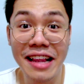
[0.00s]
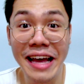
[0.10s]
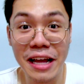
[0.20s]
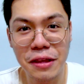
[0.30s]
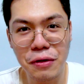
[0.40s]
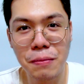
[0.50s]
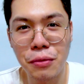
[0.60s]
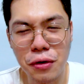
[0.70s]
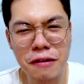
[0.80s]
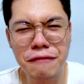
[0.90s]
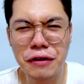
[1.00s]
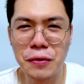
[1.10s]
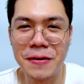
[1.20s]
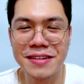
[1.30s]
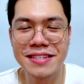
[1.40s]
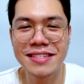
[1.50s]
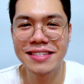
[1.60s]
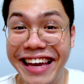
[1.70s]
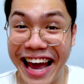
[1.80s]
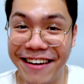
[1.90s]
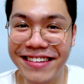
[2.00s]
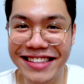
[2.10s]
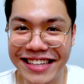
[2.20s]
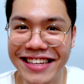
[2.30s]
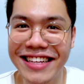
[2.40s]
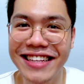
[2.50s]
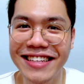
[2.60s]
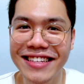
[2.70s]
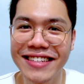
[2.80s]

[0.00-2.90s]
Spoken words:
that'll get you more viewers. I guarantee it.